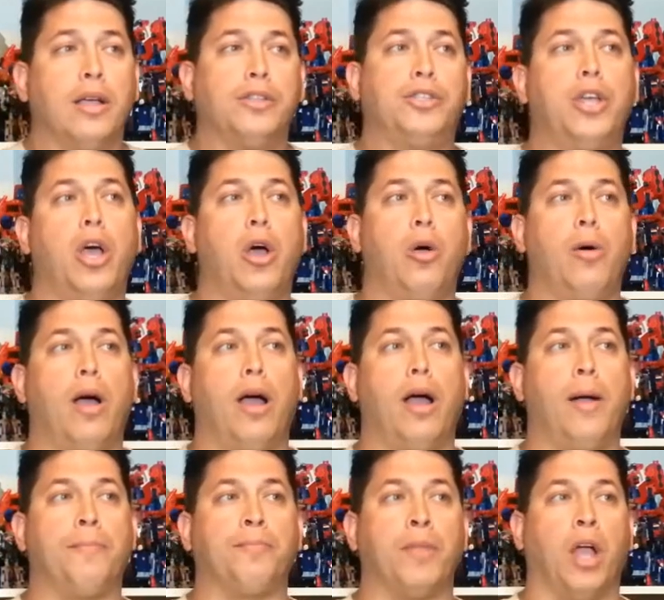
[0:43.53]
So
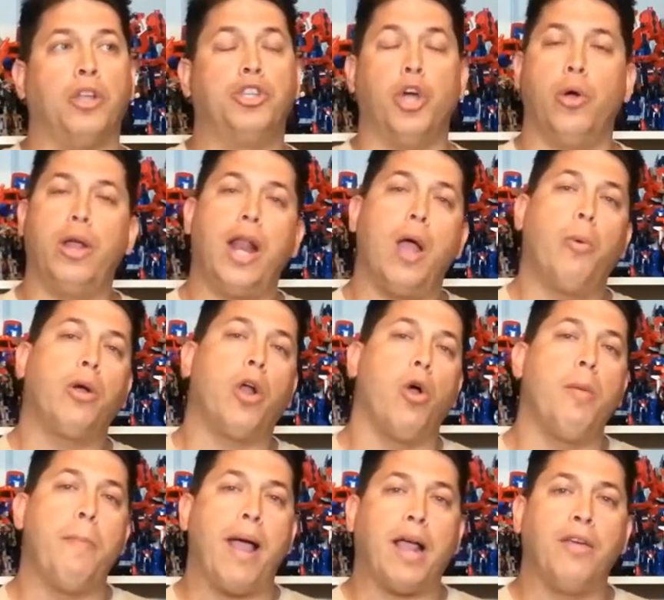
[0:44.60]
Joey and I were
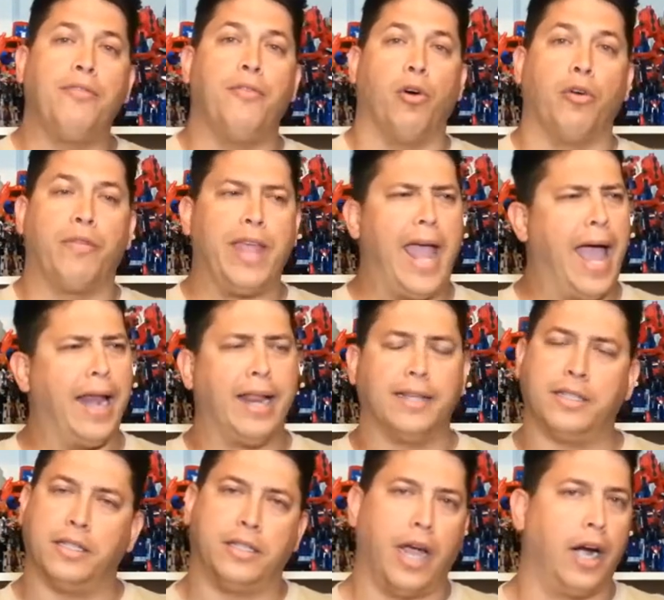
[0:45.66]
going back and forth. He had
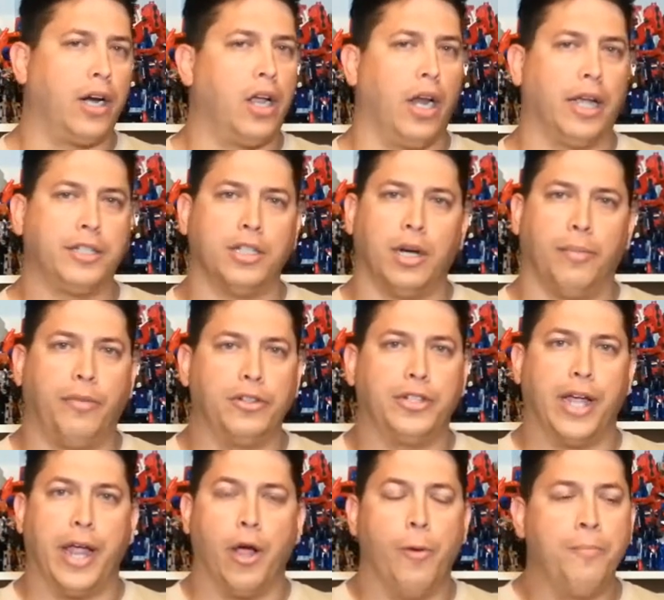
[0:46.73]
his entire collection up for
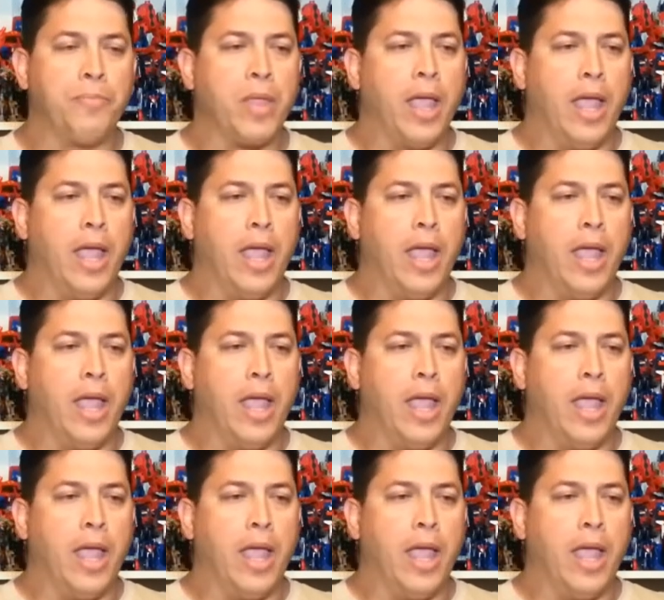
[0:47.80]
sale,